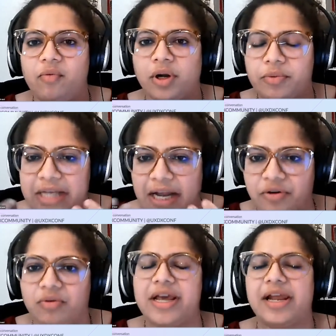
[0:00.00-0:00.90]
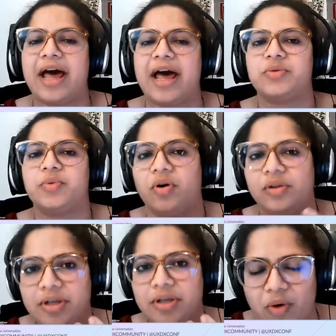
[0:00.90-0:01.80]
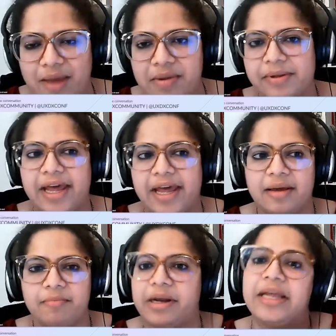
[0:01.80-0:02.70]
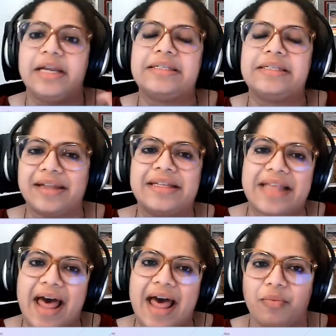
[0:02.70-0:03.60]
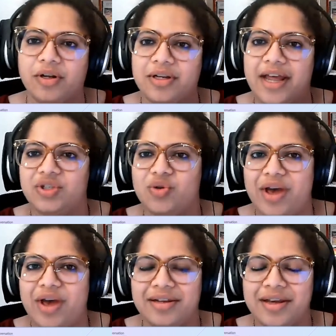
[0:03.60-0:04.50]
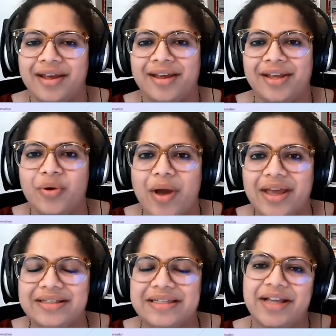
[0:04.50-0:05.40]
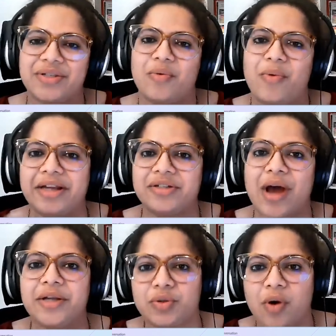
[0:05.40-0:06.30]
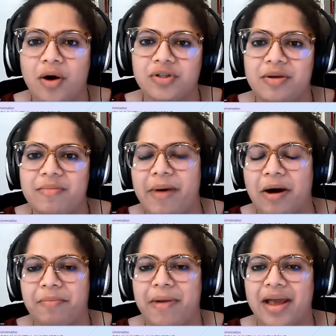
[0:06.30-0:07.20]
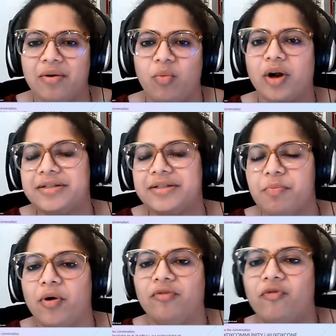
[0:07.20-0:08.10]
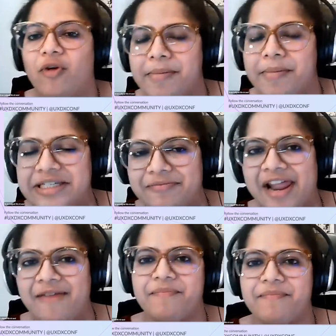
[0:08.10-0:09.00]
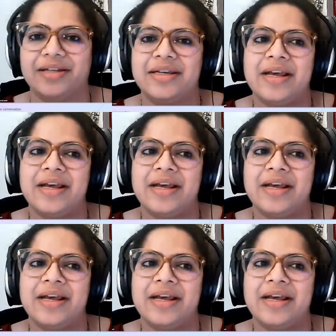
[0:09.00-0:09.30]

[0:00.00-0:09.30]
we started to realize were all the QA people like, but he doesn't understand what end-to-end QA is like. So when I tried to talk to him about what is important for my development,